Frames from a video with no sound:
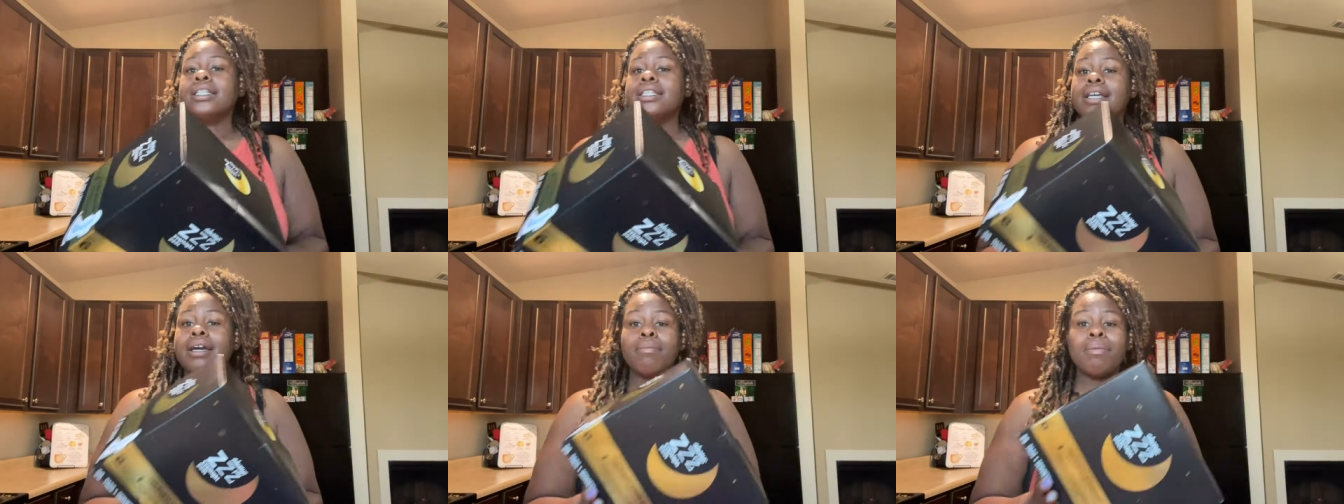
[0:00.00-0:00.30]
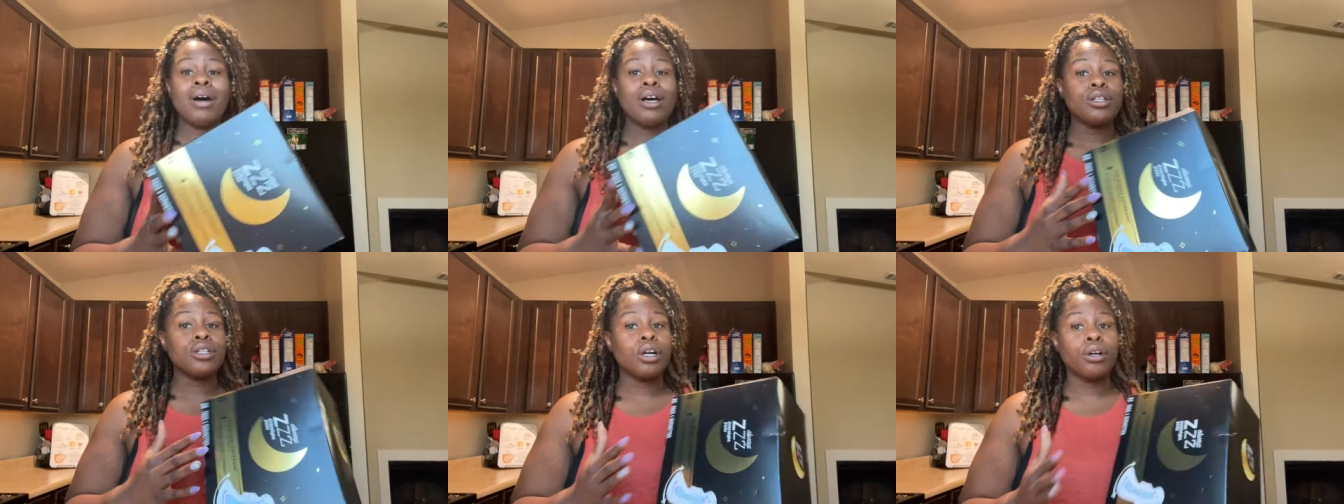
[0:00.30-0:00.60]

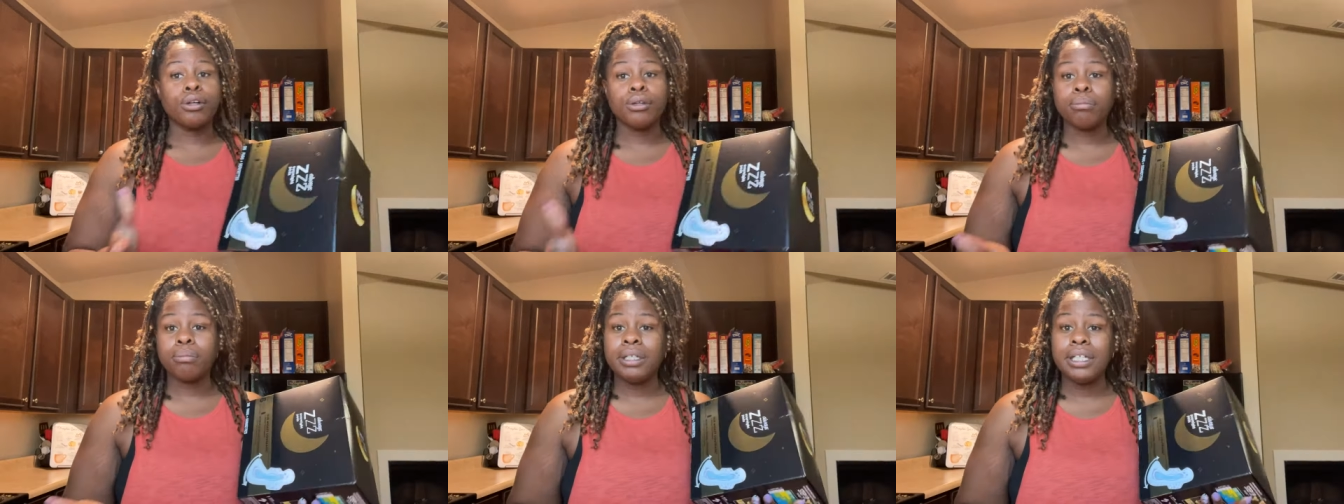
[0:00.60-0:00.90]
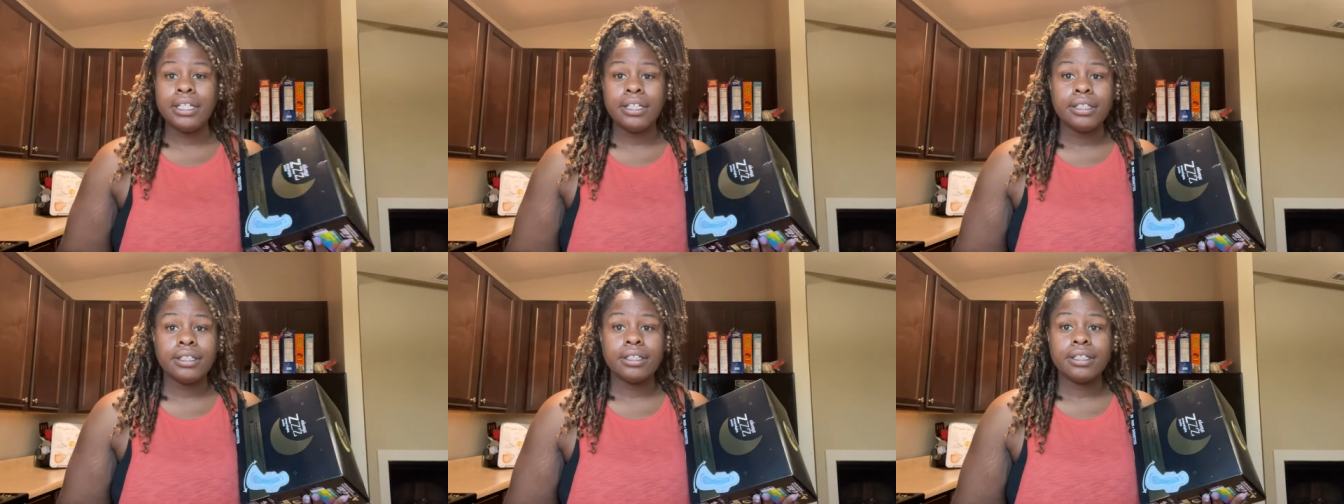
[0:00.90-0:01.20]
Tampons hurt
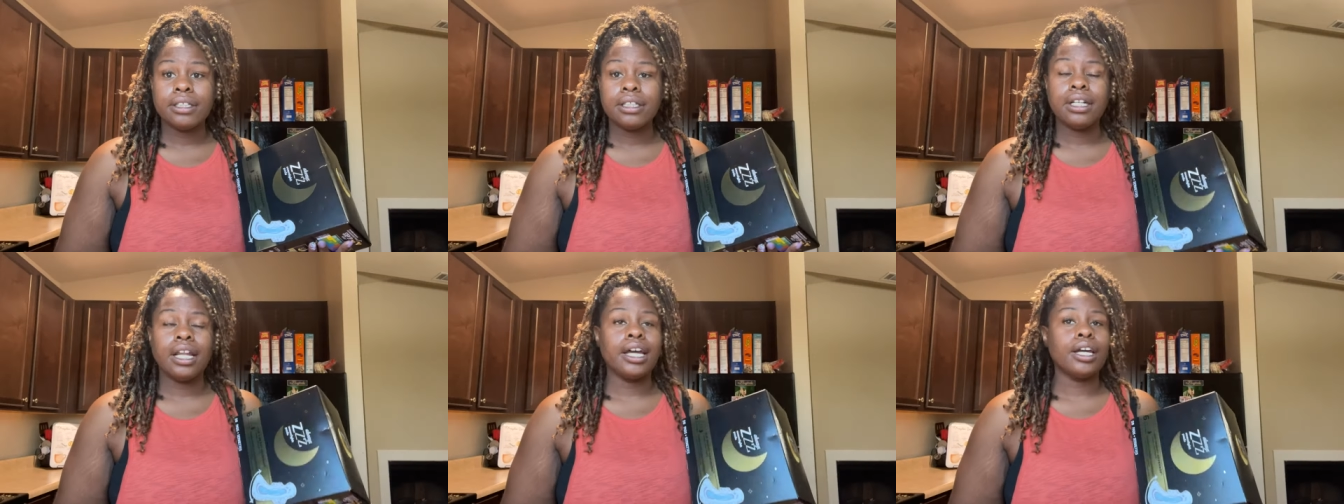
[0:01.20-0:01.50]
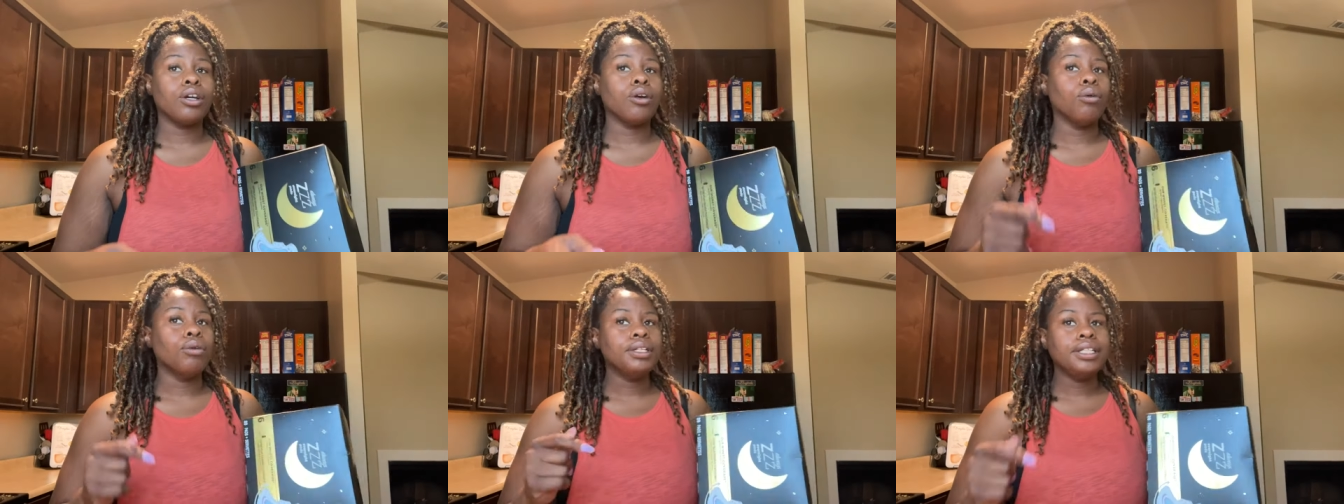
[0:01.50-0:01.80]
me.
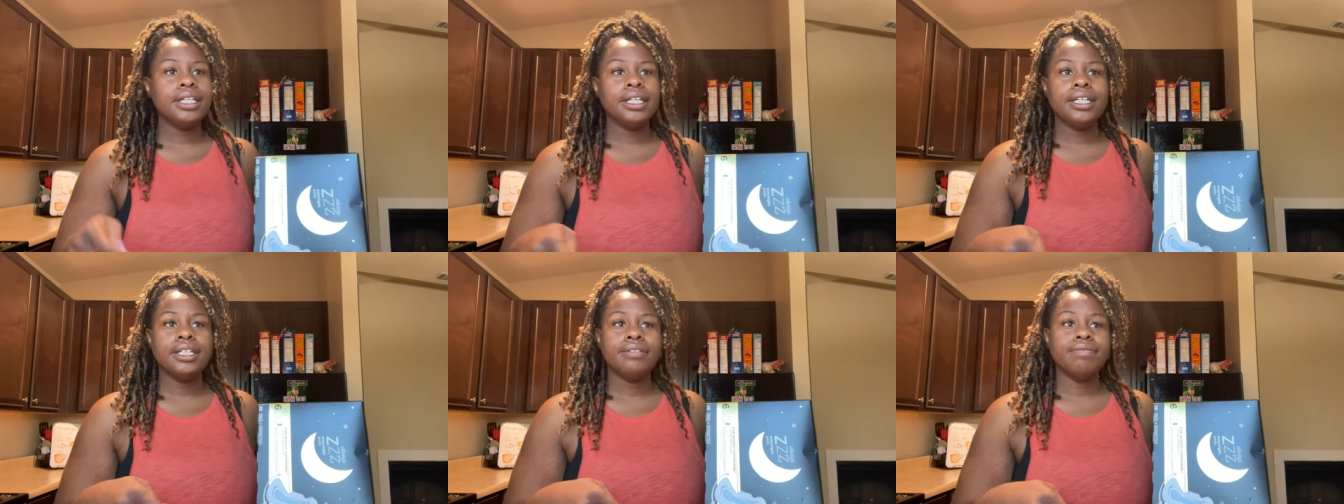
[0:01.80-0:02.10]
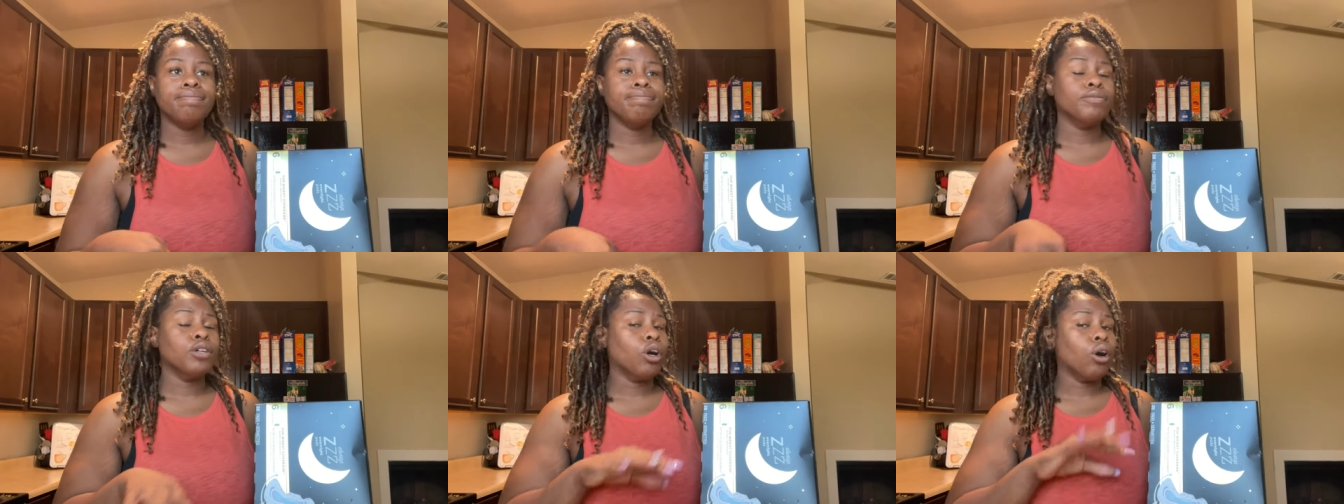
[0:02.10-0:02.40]
Like going in,
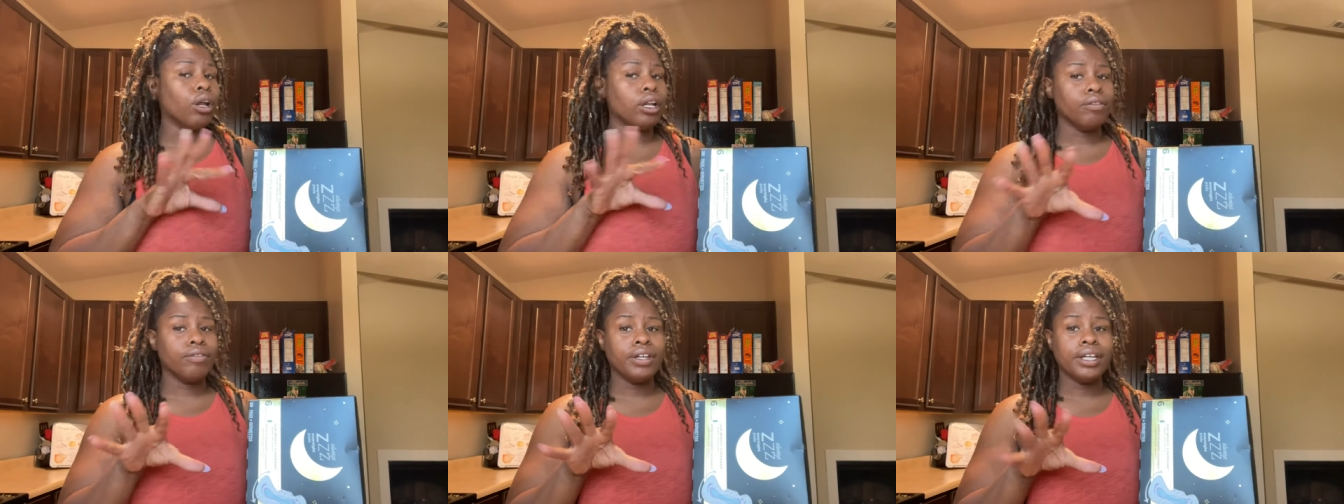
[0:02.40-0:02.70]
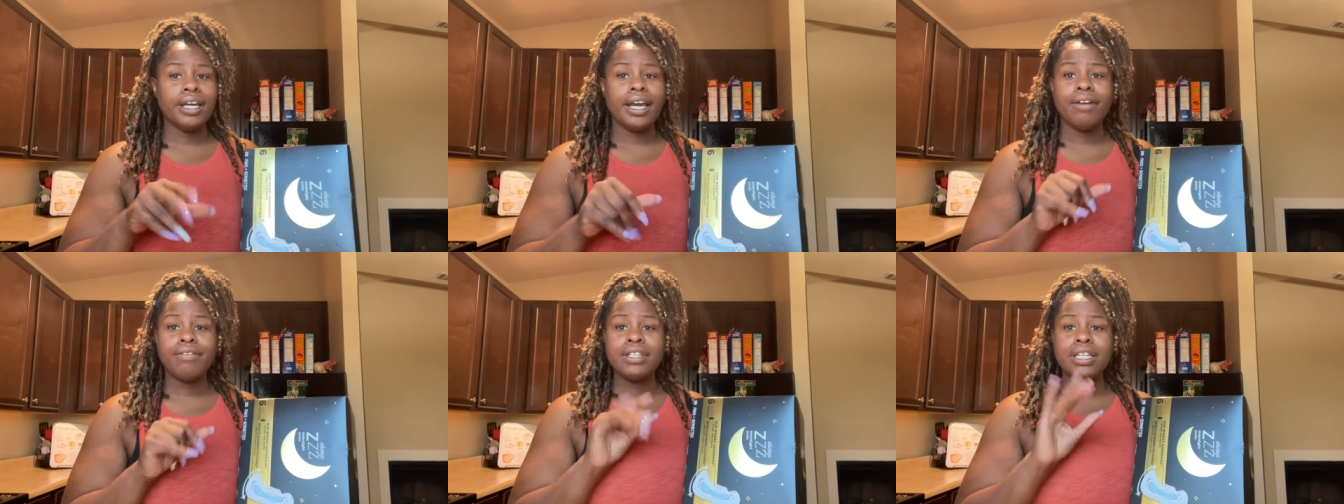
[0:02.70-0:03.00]
all of
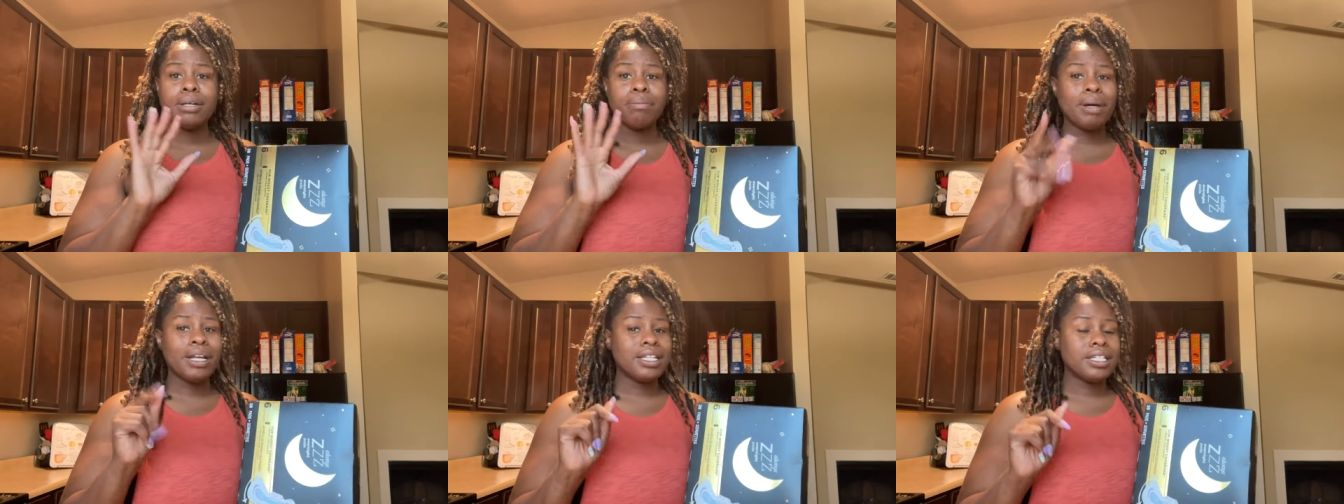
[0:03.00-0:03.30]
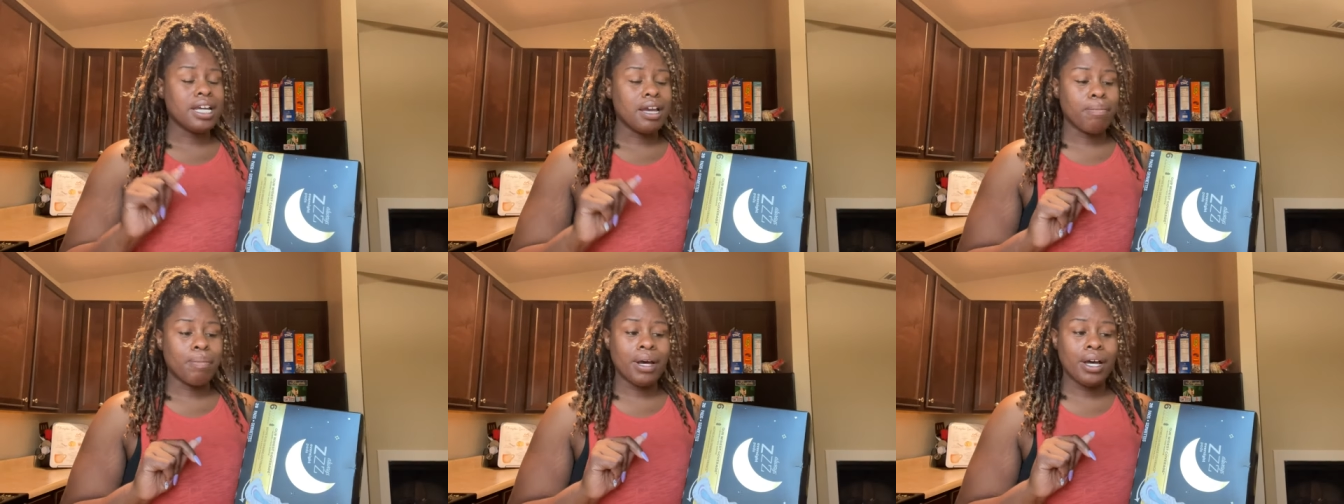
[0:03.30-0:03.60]
it. Everything
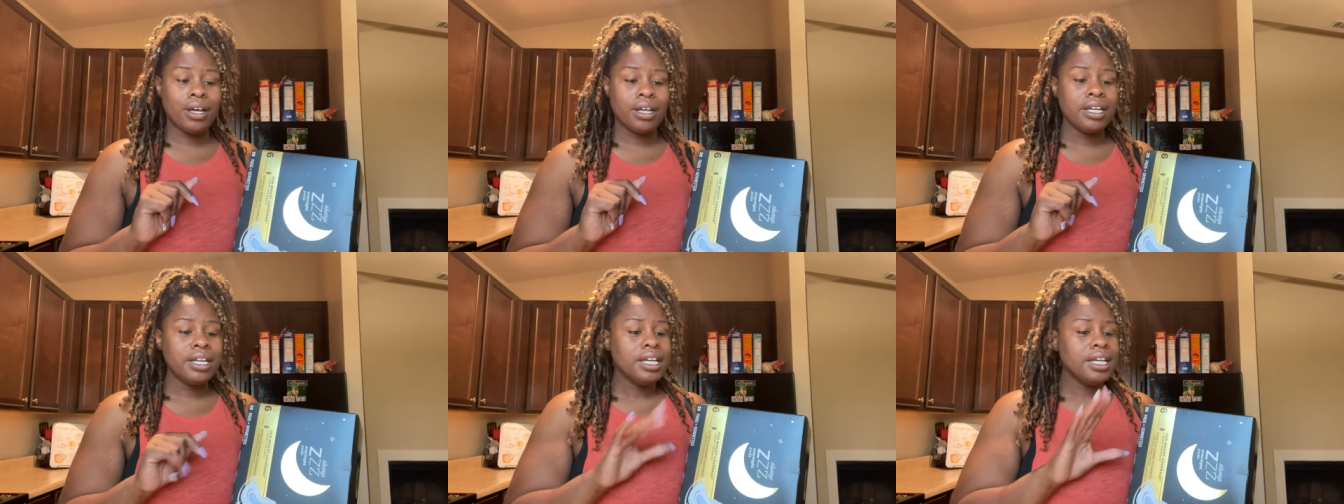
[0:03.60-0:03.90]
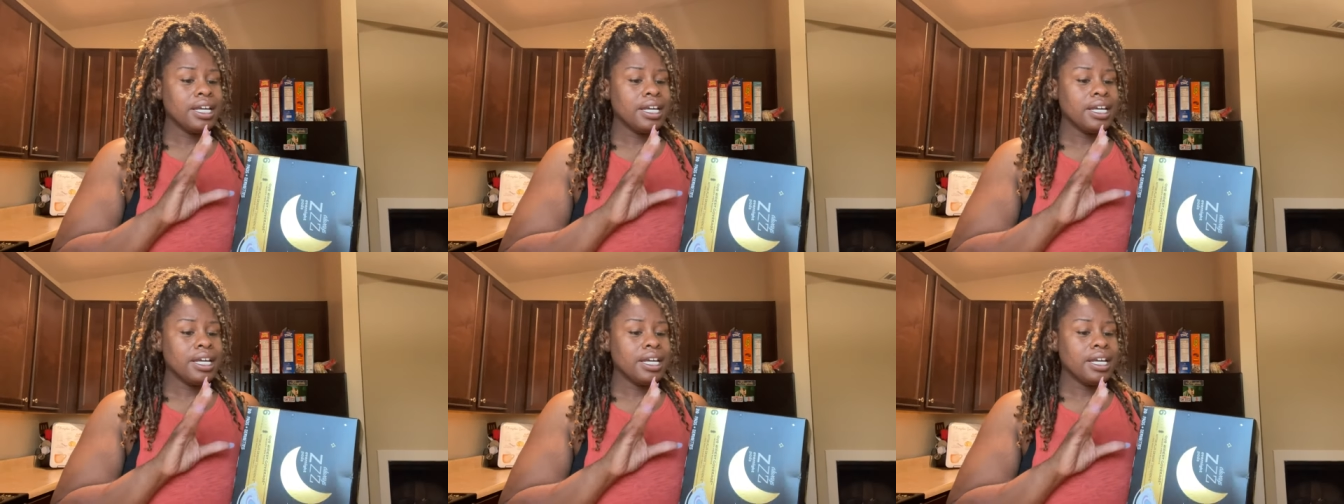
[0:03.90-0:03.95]
about a tampon,